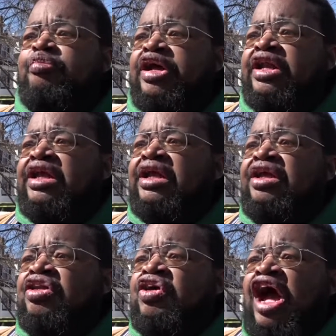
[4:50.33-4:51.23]
But,
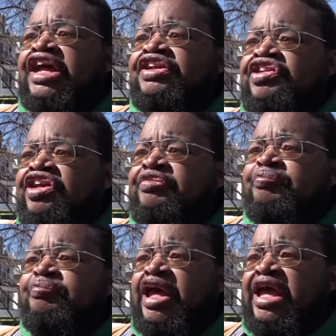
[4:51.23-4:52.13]
you know, I did
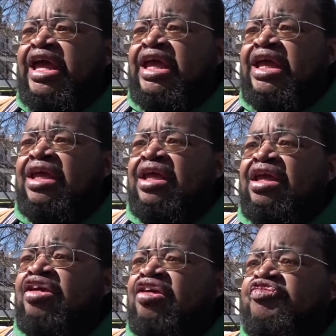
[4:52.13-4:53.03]
pay
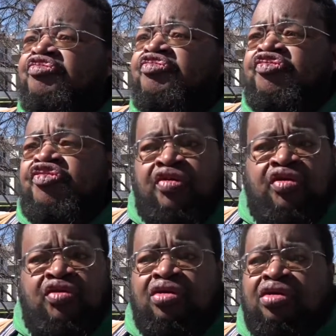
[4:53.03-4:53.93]

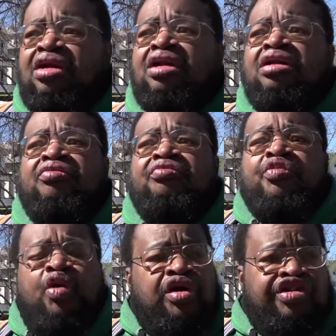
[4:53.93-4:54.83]
full
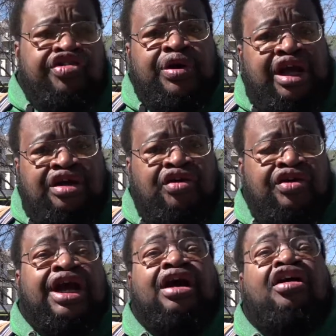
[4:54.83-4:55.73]
mortgage when I
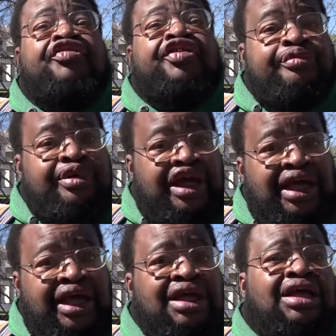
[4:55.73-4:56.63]
could, and I offered to
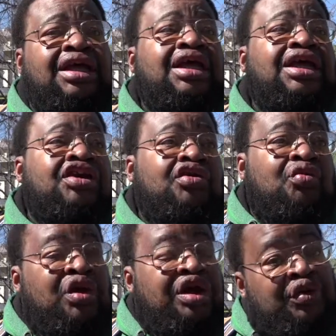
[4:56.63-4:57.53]
pay, you know,
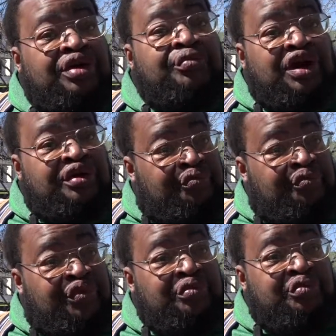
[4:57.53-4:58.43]
what
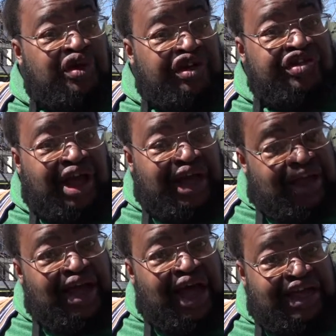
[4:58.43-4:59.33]
mortgage
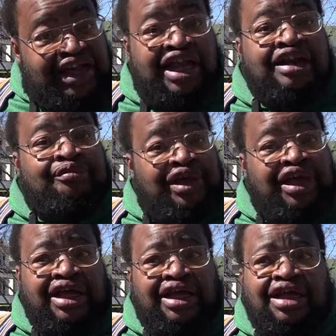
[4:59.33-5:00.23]
I can
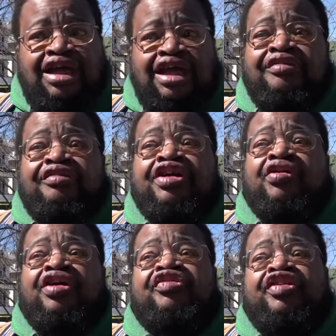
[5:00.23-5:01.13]
pay. If, you
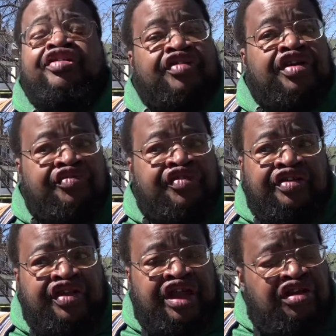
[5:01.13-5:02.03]
know,
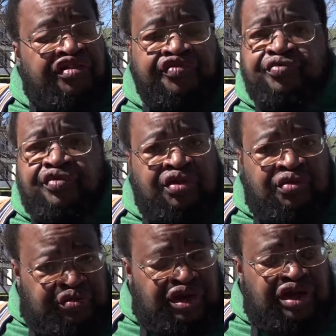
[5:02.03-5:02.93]
if they could have, you
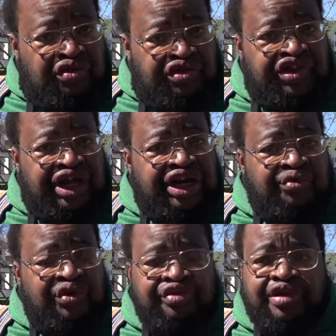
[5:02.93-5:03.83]
know,
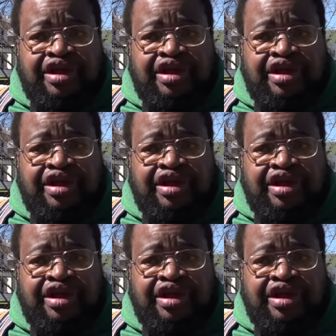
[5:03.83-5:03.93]
negotiated with